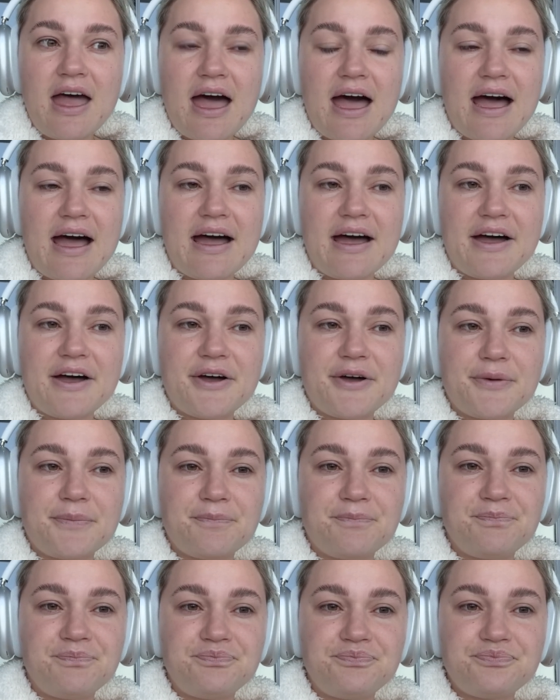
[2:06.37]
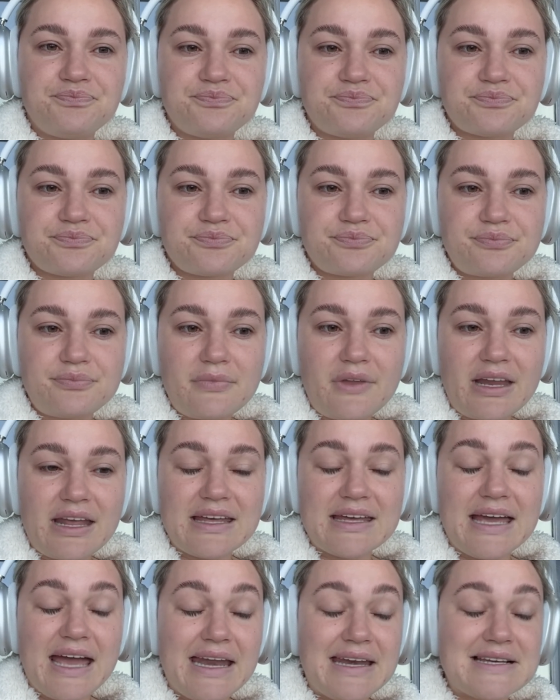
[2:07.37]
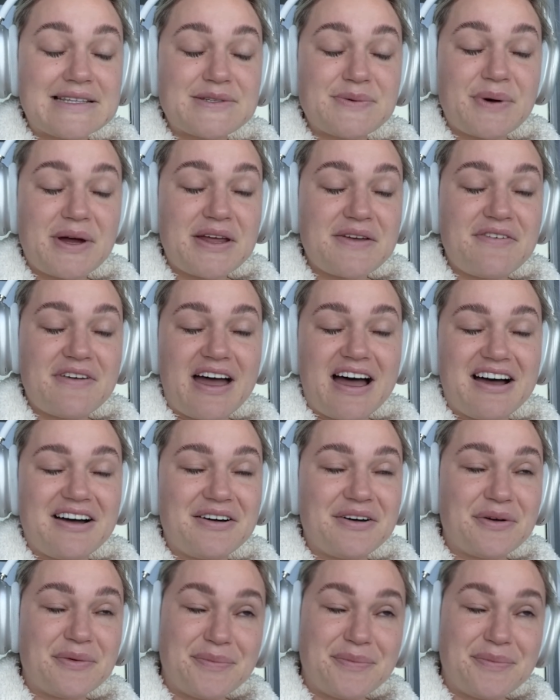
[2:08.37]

And it's one of our